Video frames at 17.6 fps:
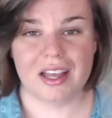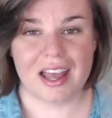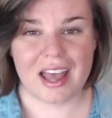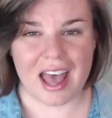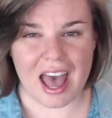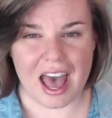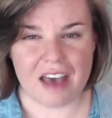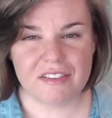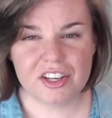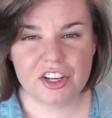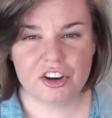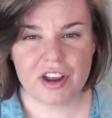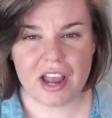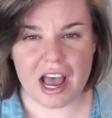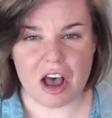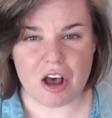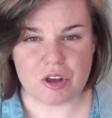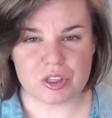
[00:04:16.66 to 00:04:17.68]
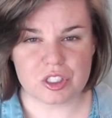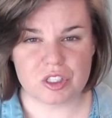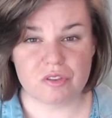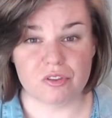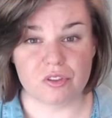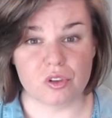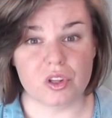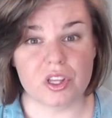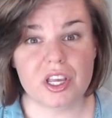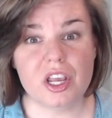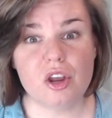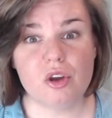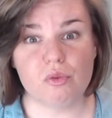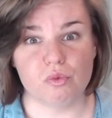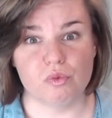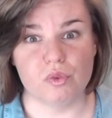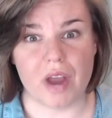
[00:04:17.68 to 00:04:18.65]
Having your house fully
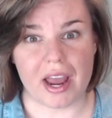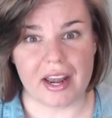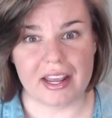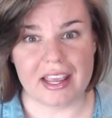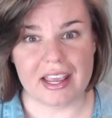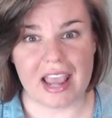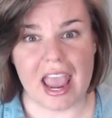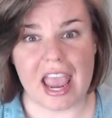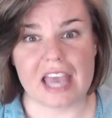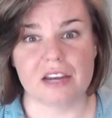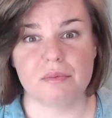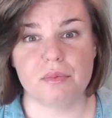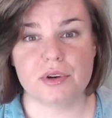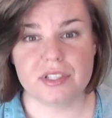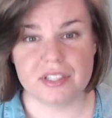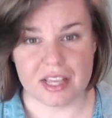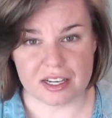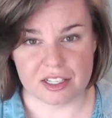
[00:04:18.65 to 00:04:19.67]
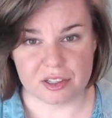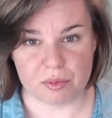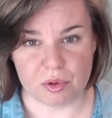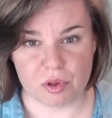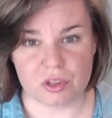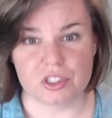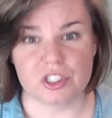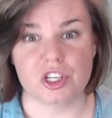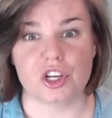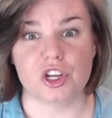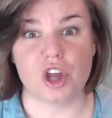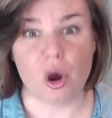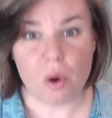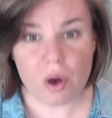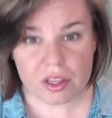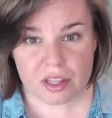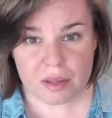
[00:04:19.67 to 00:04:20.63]
ready and presentable to go
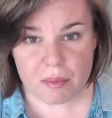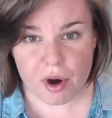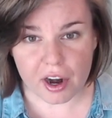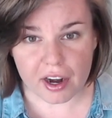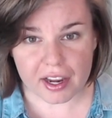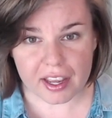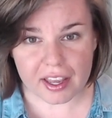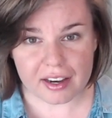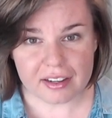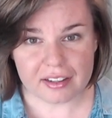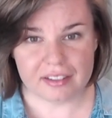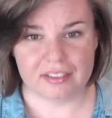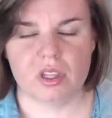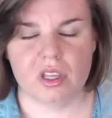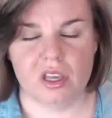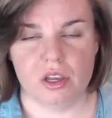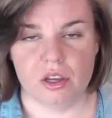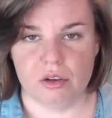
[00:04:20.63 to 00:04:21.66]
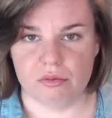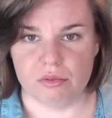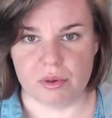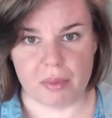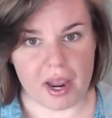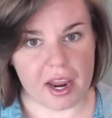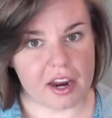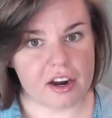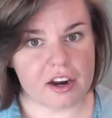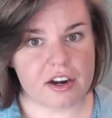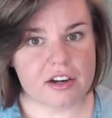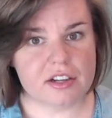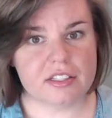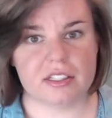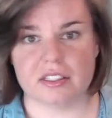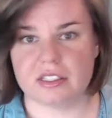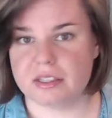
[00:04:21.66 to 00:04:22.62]
on the market,
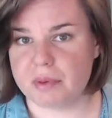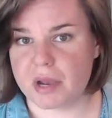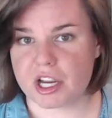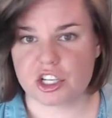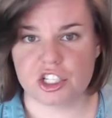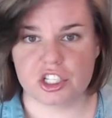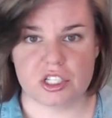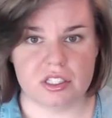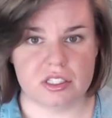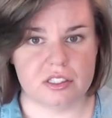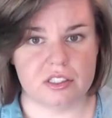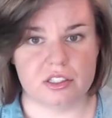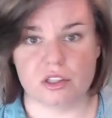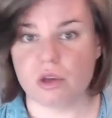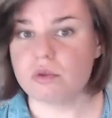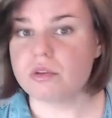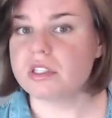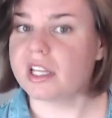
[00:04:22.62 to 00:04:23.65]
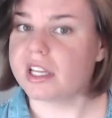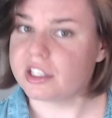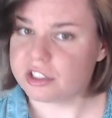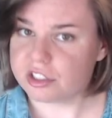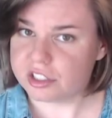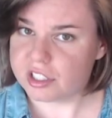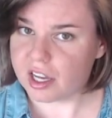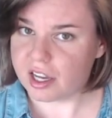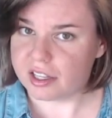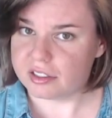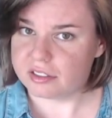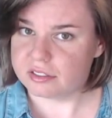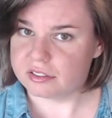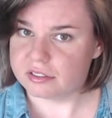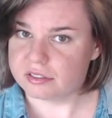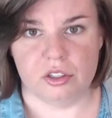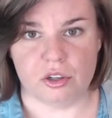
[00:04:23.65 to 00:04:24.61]
repairs, inspections, those things are done.
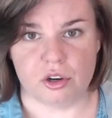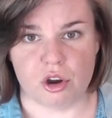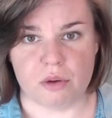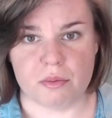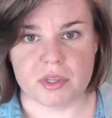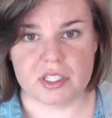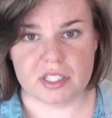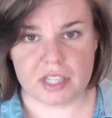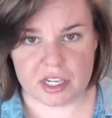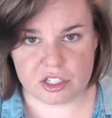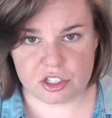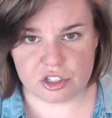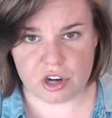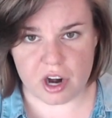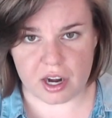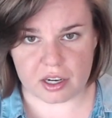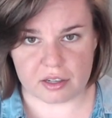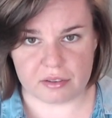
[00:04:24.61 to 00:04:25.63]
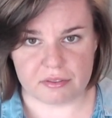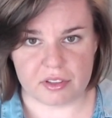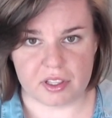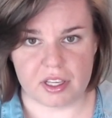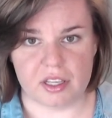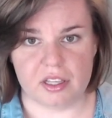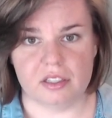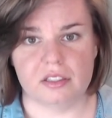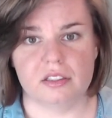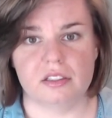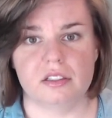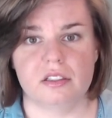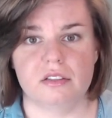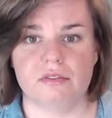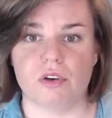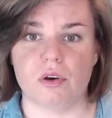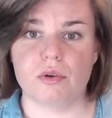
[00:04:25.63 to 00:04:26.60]
Your home is staged attractively,
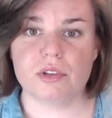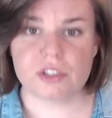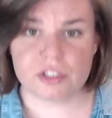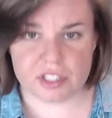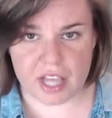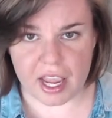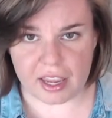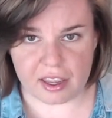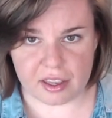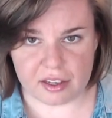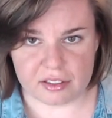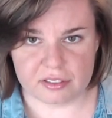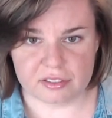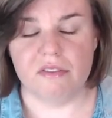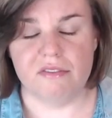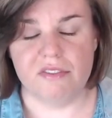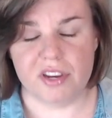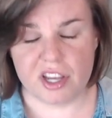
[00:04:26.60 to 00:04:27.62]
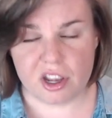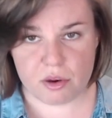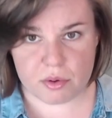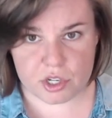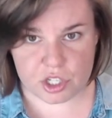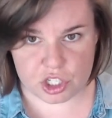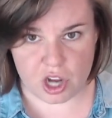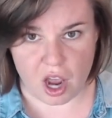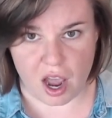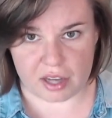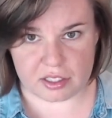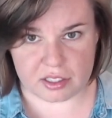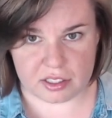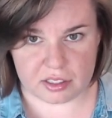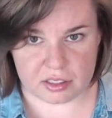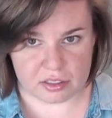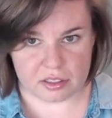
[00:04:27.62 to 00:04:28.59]
photos are taken, video is shot.
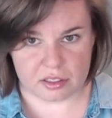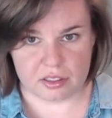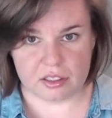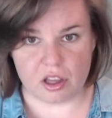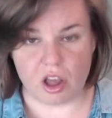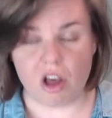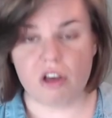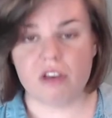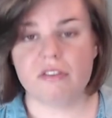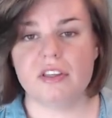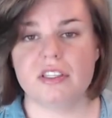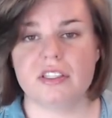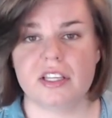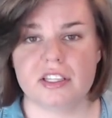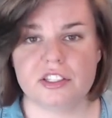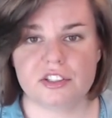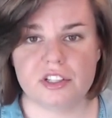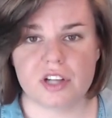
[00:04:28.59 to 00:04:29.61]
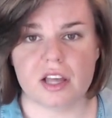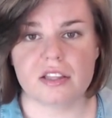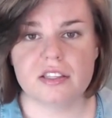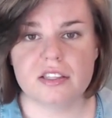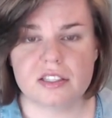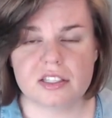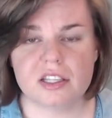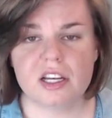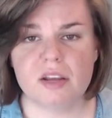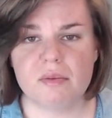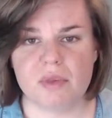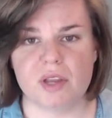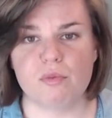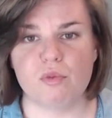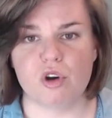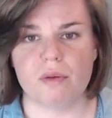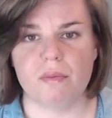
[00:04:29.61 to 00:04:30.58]
All of these things are done. This is going to
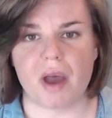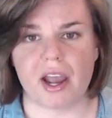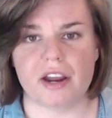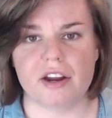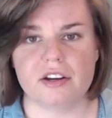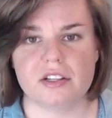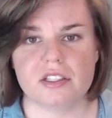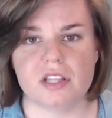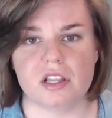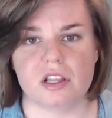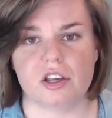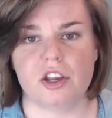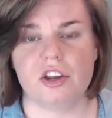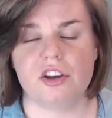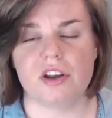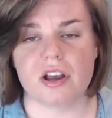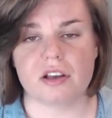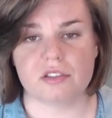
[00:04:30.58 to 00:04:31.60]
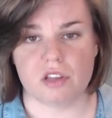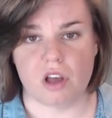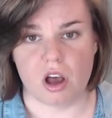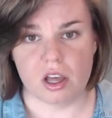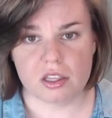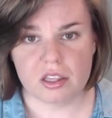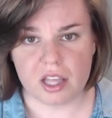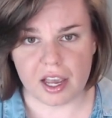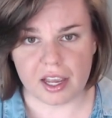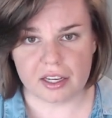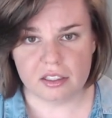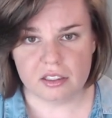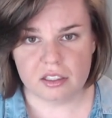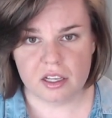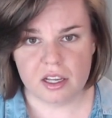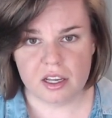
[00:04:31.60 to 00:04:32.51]
mean more buyers that look at your house online.